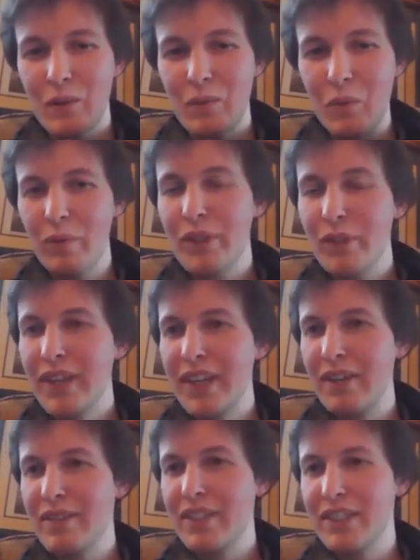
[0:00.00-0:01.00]
What we're doing
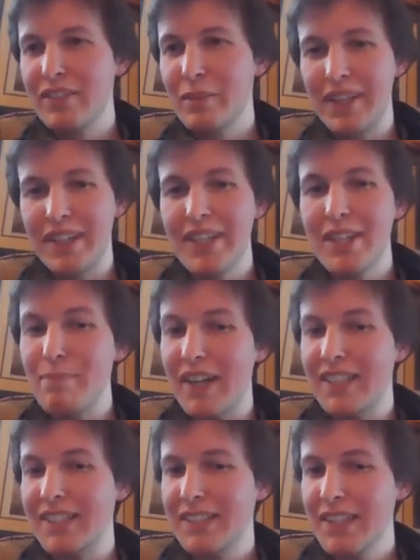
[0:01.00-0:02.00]
here with the discriminator is
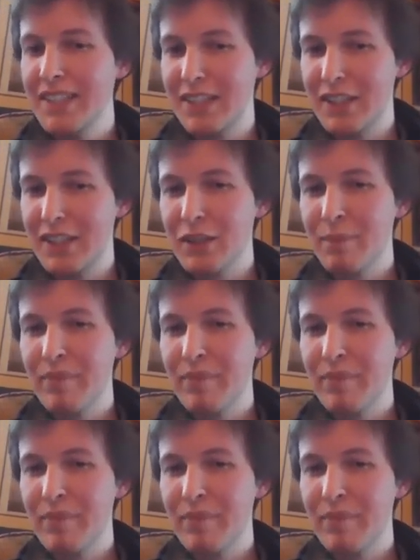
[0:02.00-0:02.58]
matching statistics.